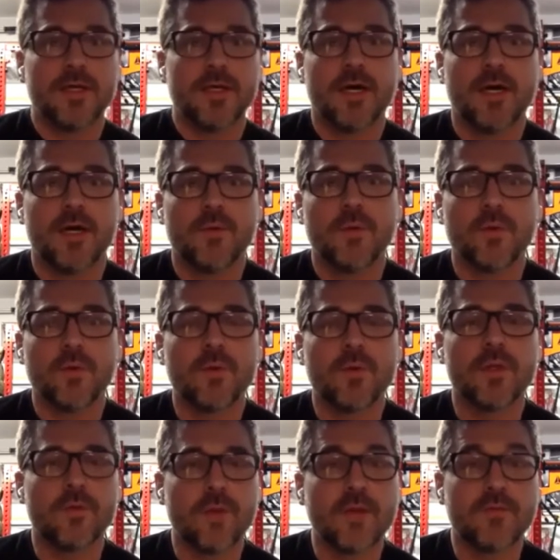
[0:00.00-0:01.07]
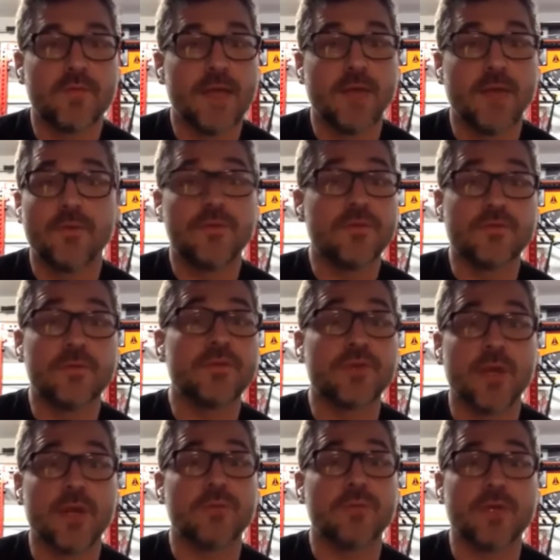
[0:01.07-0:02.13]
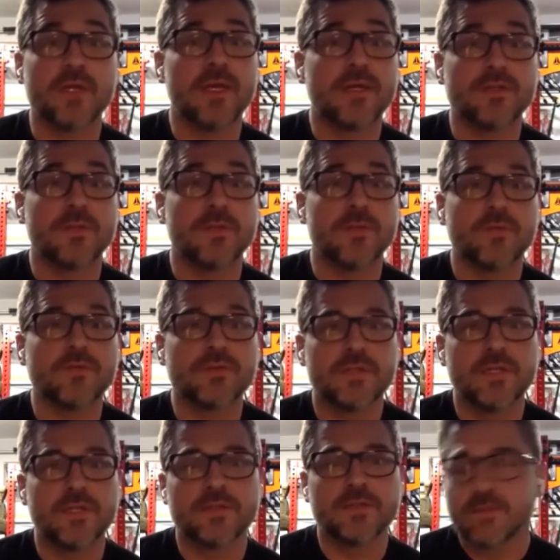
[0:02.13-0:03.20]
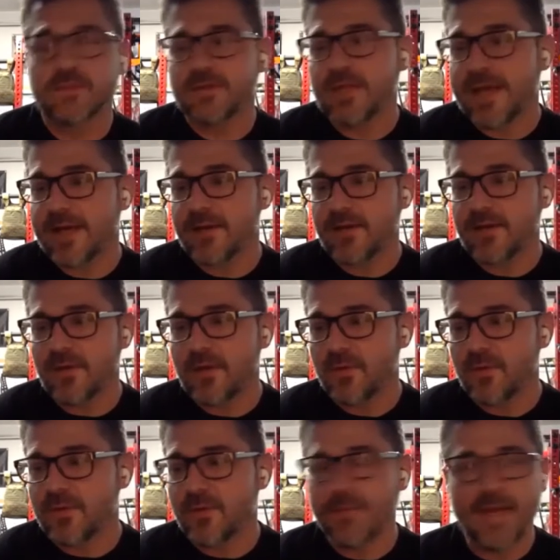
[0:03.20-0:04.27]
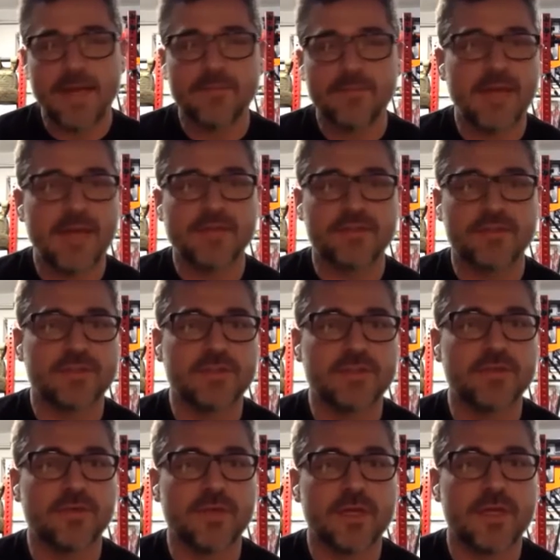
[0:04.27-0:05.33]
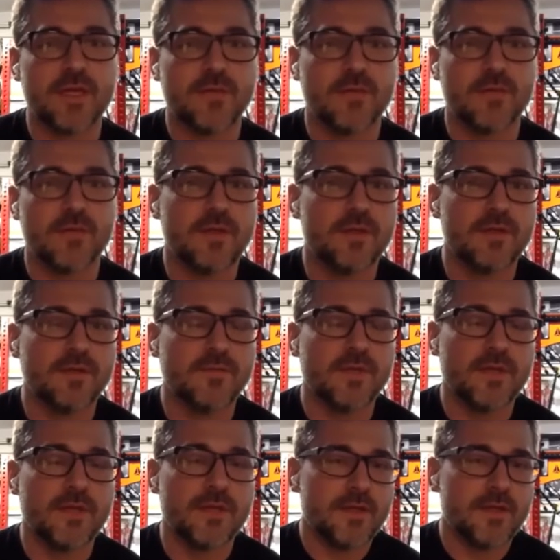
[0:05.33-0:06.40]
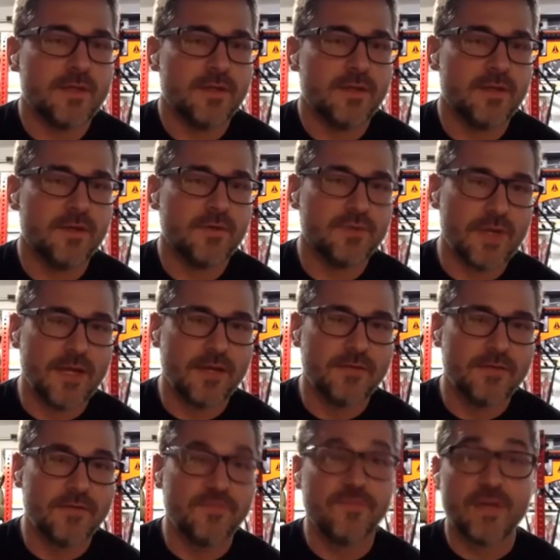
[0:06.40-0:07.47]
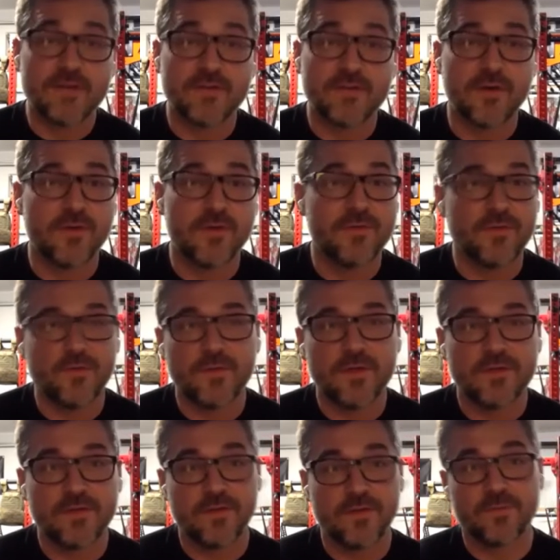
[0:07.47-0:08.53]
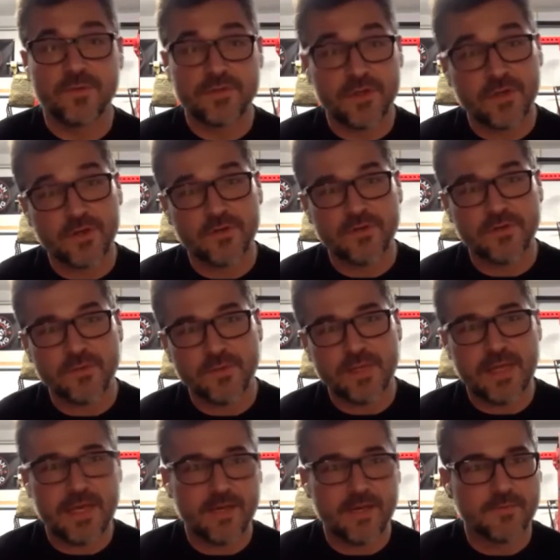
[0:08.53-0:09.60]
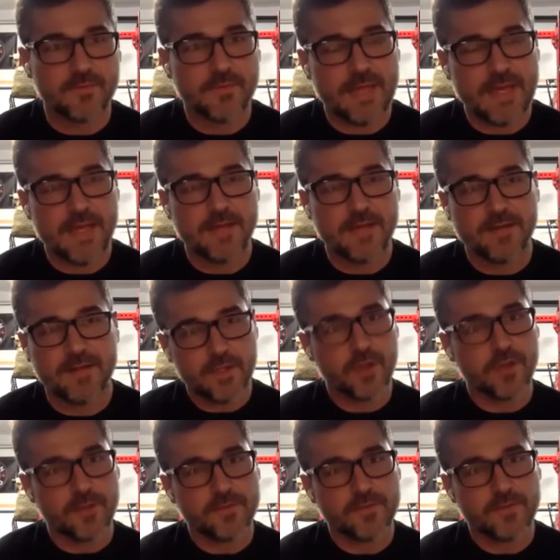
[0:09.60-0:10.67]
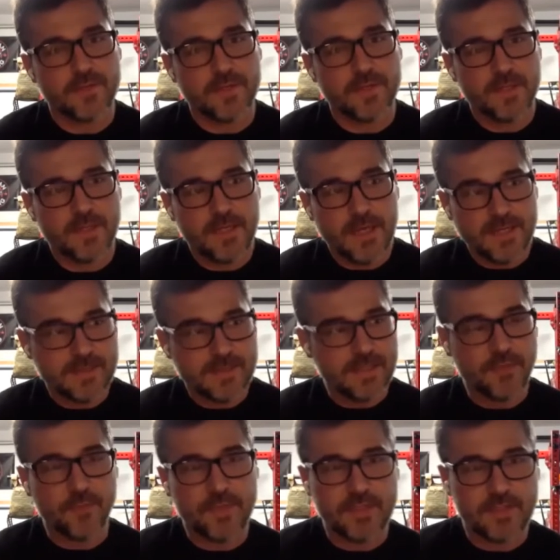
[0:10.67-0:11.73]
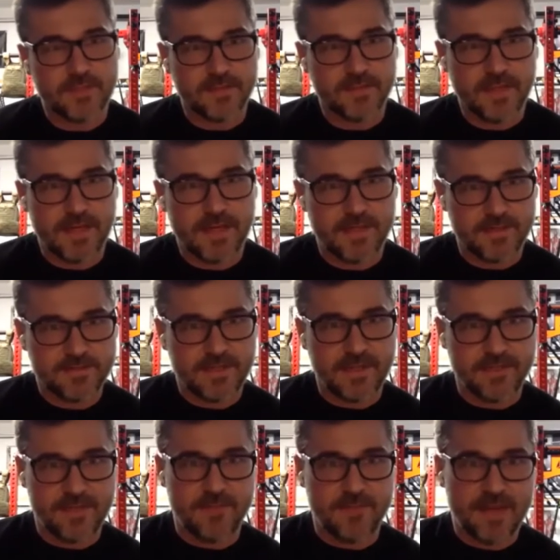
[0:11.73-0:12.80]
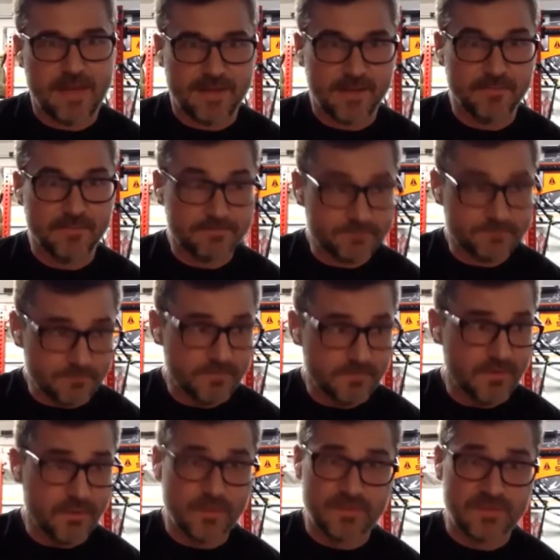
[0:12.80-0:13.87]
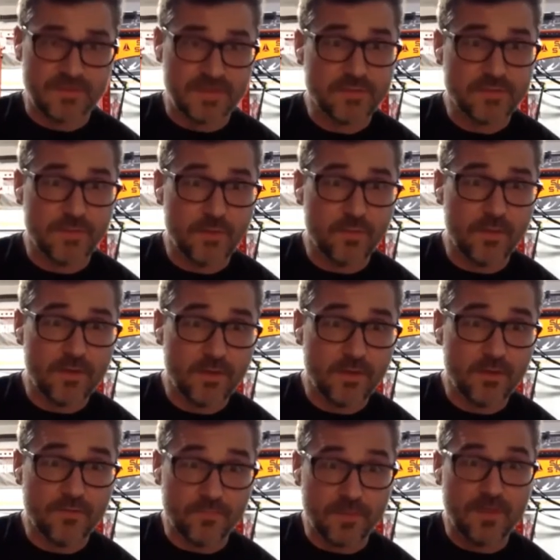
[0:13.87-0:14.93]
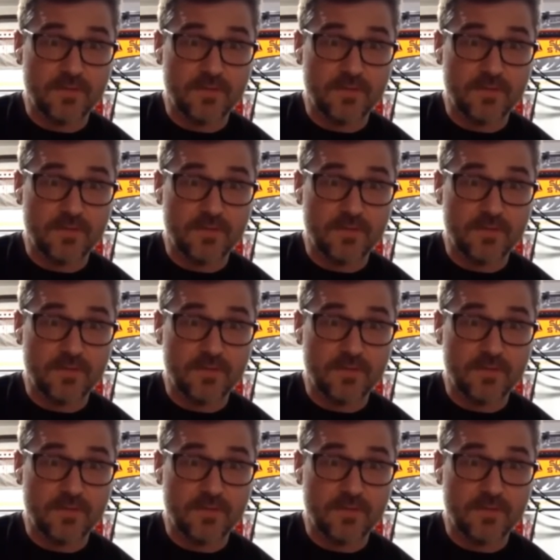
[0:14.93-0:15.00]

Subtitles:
And we weren't really ready for that. We've just been trying to play catch up ever since. That, along with a bad batch of steel that came in and, trying to fix all those units and the returns that we had from that, it hurt us. I think we can kind of tighten that back up to a 6-week window if we